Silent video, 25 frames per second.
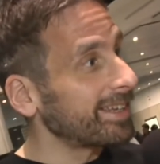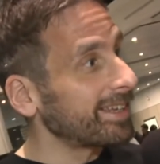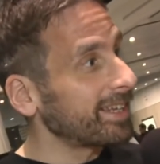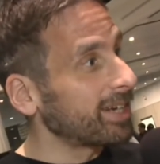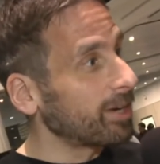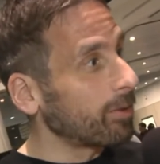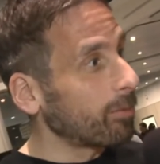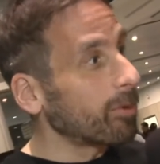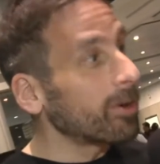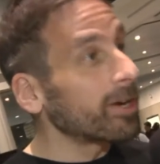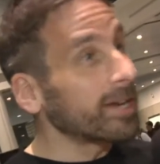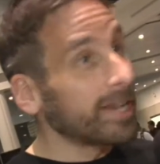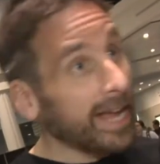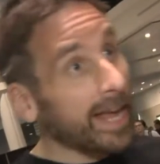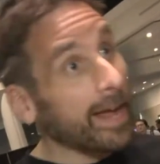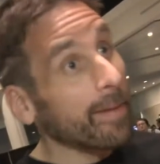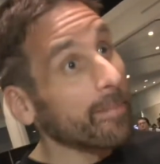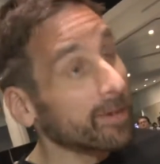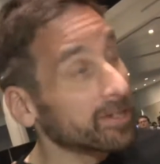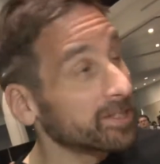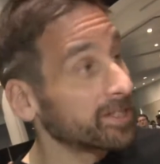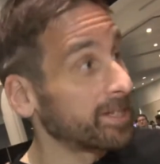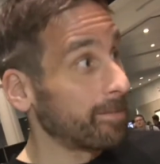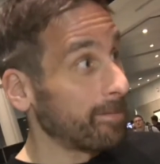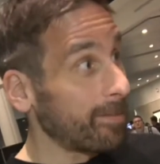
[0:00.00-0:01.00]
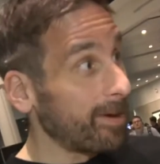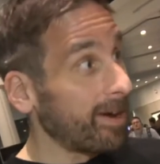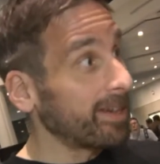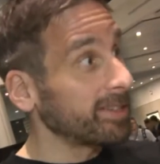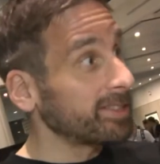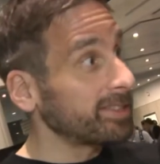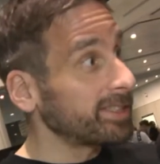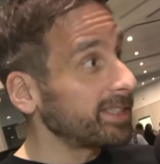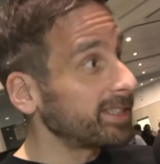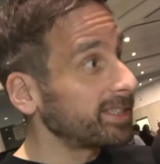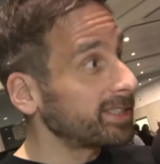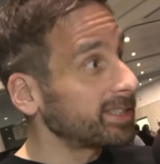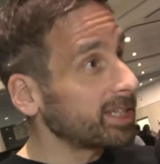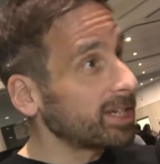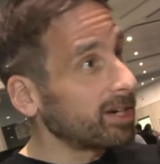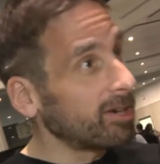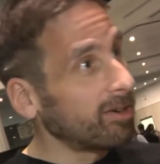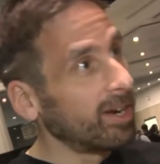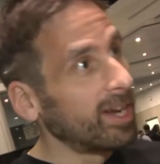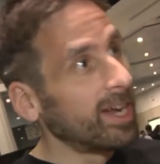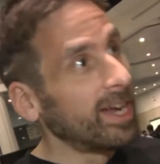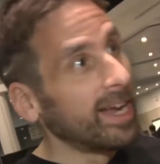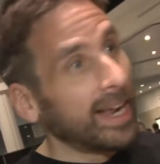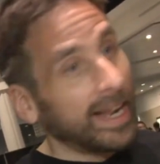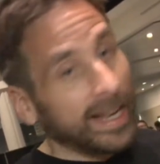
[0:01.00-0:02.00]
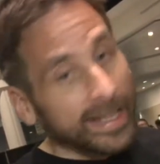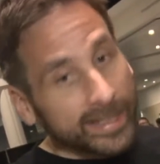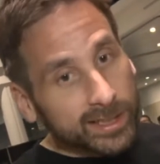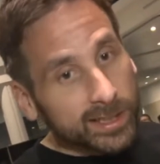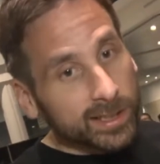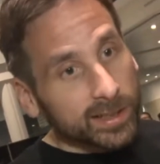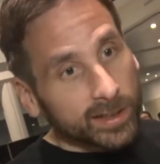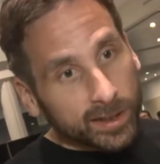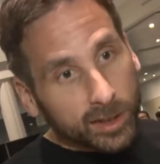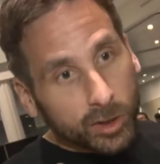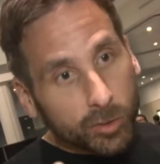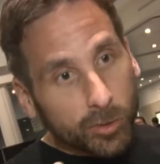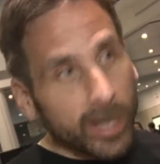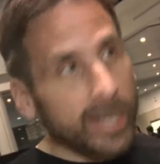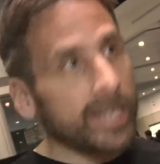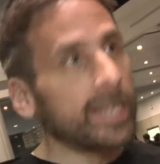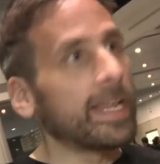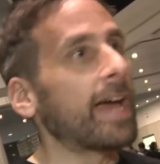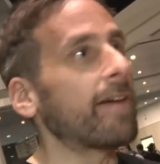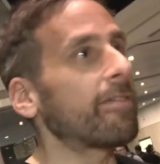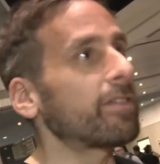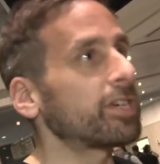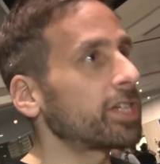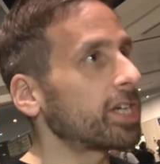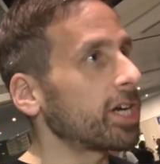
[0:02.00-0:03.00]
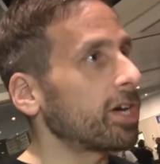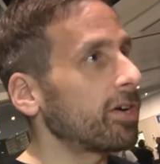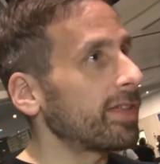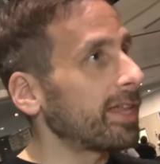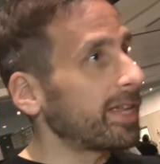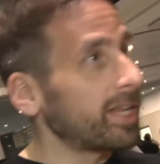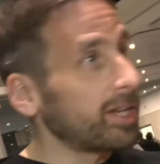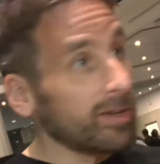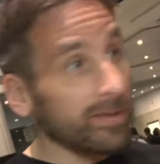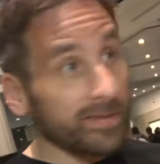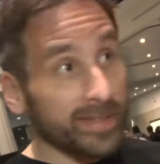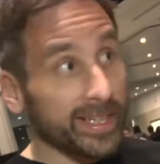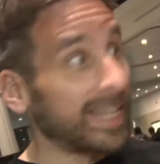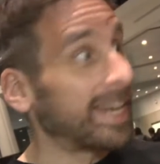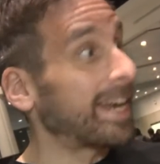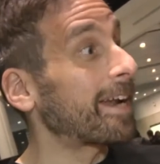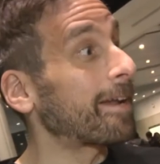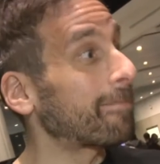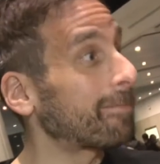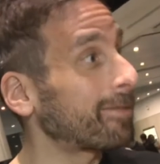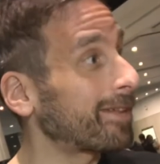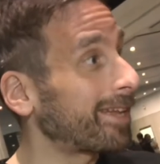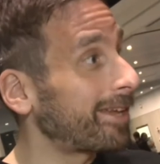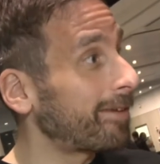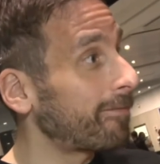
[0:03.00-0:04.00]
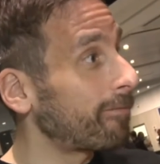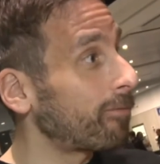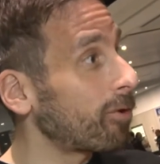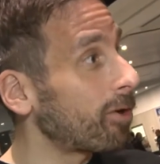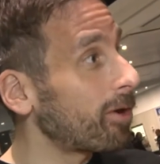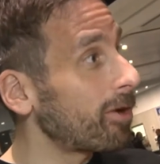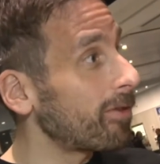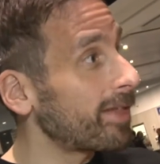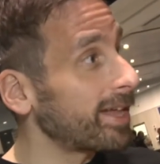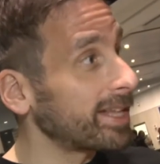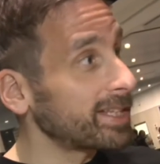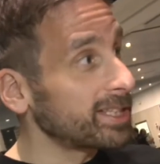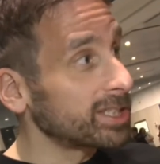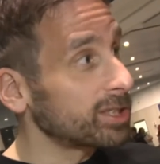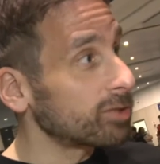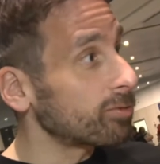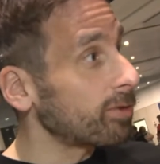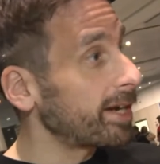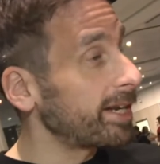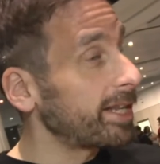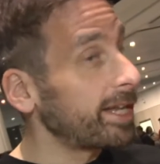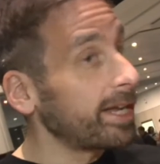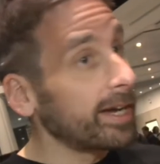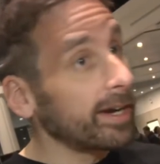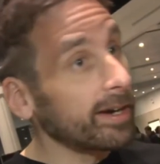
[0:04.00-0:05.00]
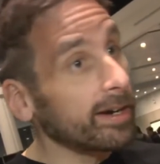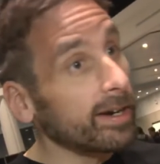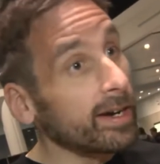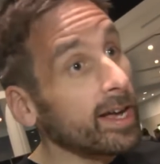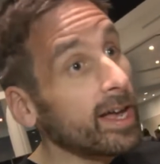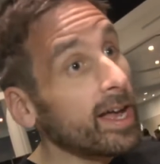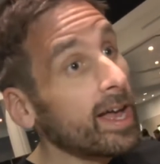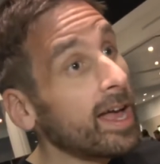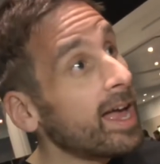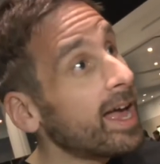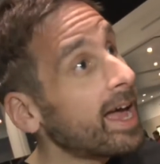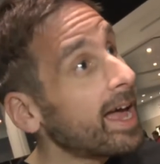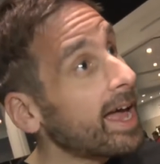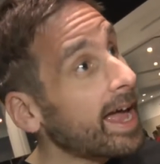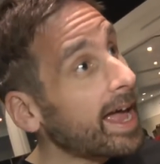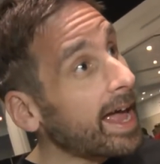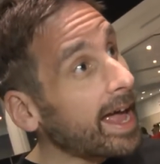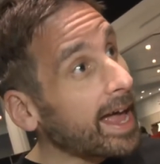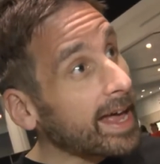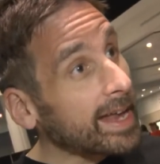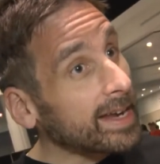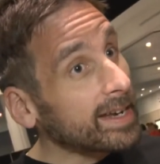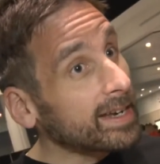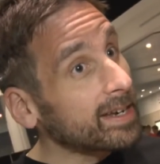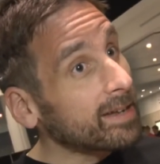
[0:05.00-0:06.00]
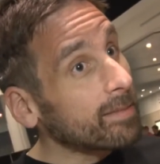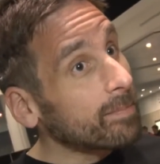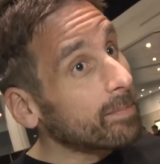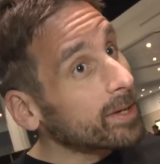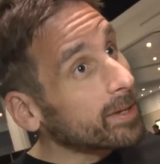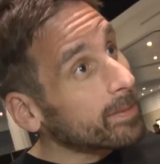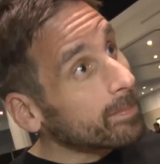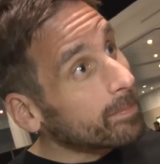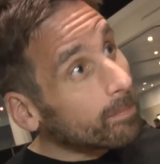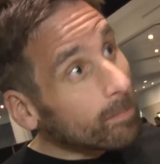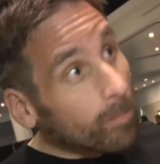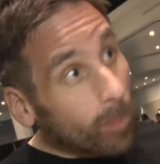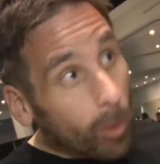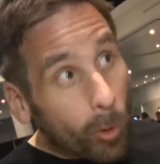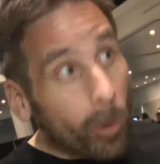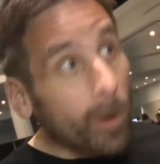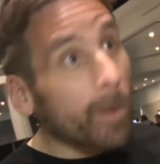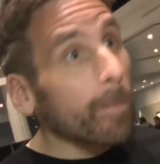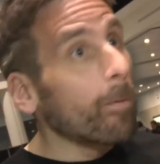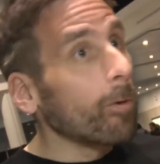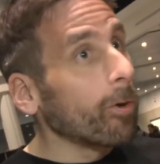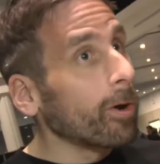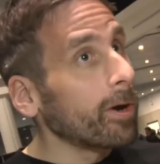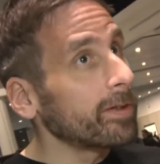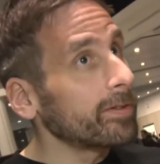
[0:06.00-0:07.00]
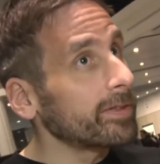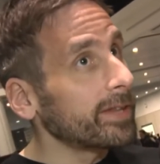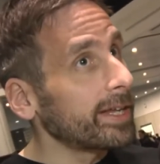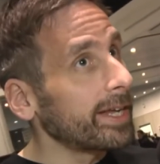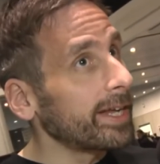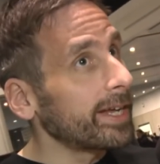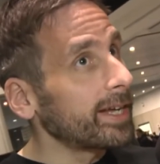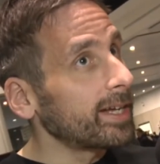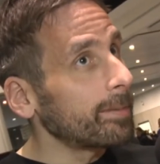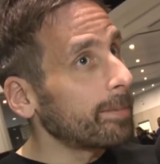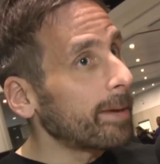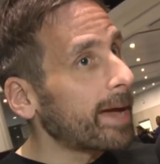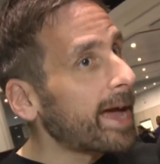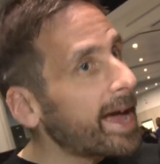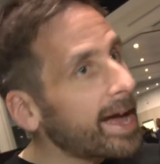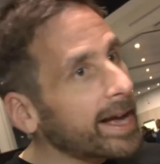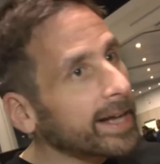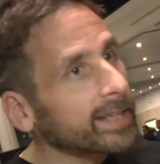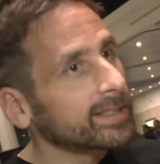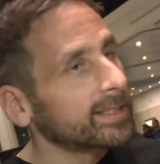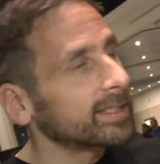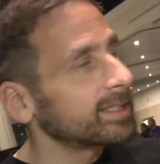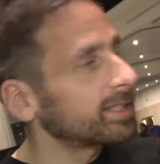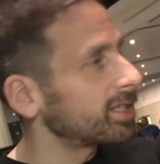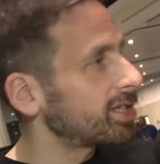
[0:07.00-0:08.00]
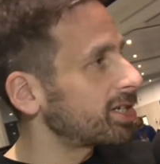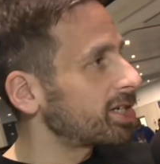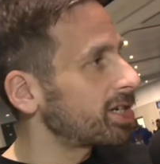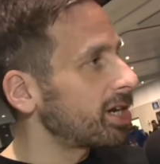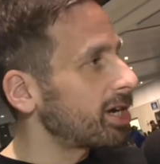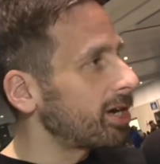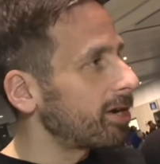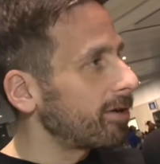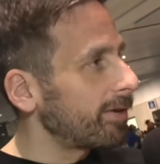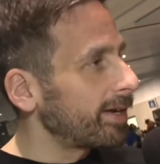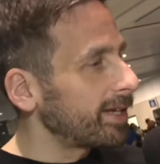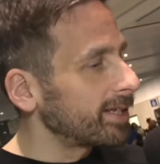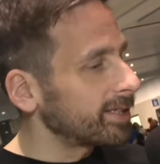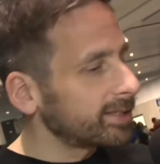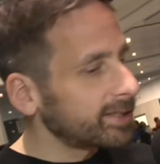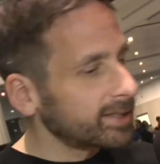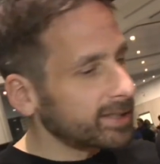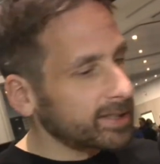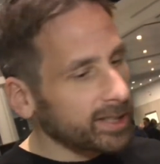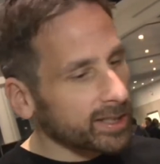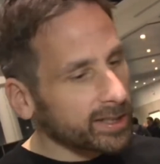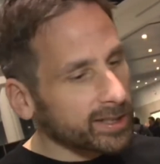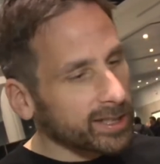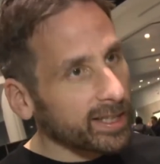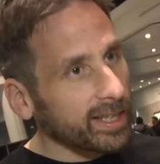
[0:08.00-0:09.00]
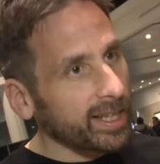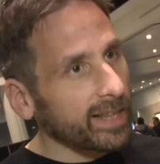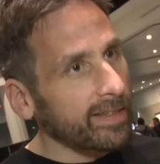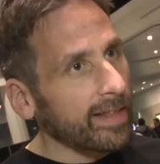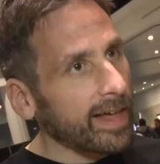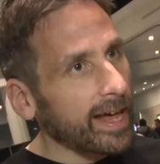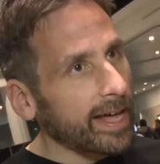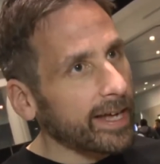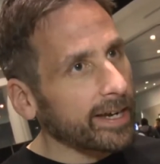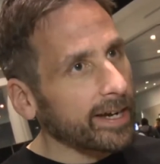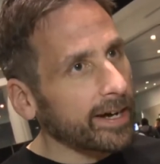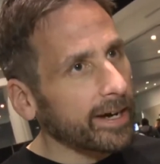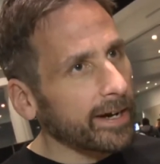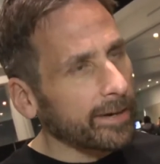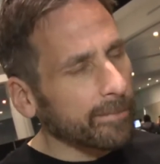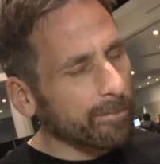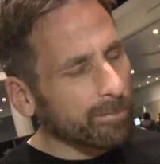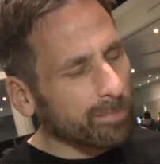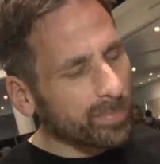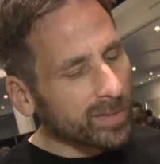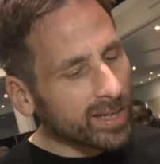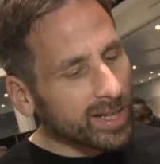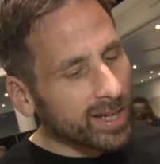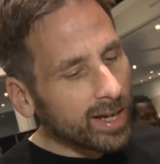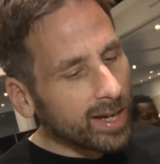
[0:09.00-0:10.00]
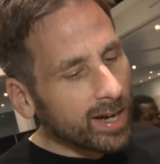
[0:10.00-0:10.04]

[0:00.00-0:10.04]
You know, we're gamers in Boston, so it's great to have a show that you don't have to get on a plane for. That's just right here and but more importantly, PAX as a show is just something that um,